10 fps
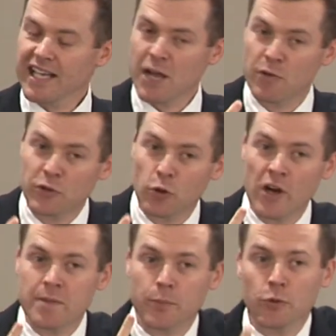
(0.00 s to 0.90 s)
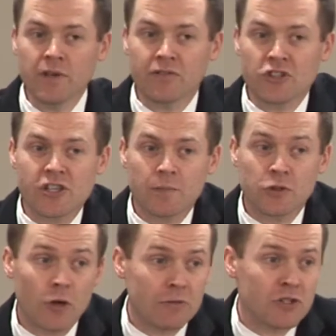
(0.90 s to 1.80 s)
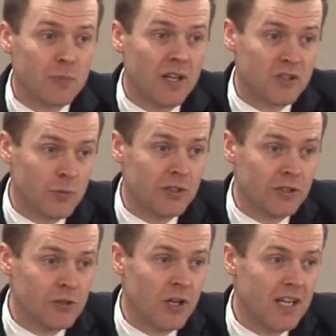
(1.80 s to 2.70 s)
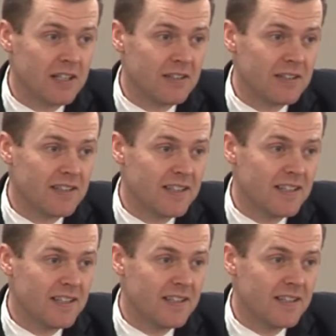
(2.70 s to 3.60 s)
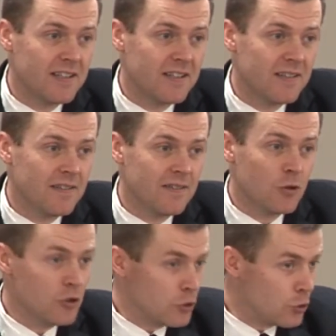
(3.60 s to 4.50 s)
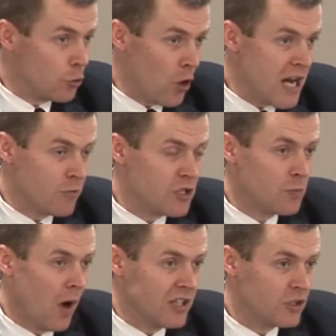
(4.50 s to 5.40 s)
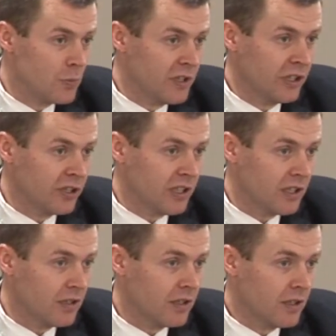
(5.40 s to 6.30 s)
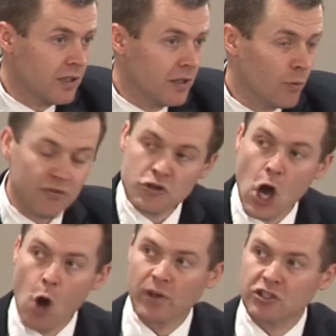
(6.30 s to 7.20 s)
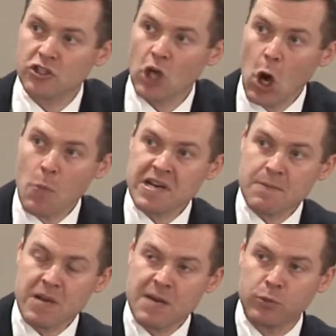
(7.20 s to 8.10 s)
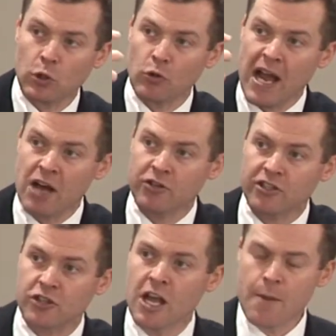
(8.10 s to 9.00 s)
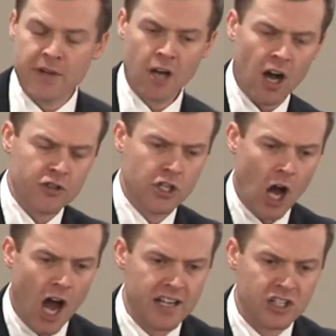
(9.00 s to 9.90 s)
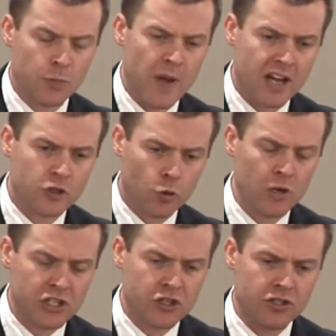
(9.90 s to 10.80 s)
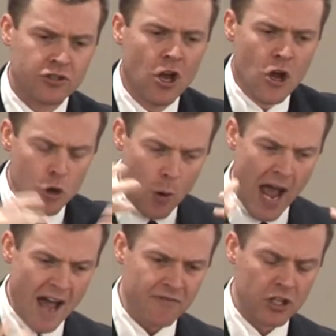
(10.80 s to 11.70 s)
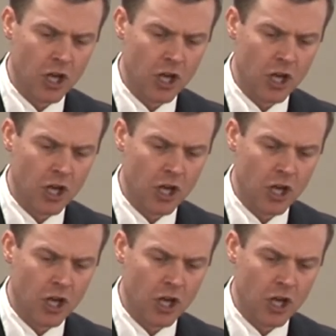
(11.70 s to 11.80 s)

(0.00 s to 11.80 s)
And with great privilege comes great responsibility, right? There is great responsibility with knowing so many people around us, because God expects Christians who have the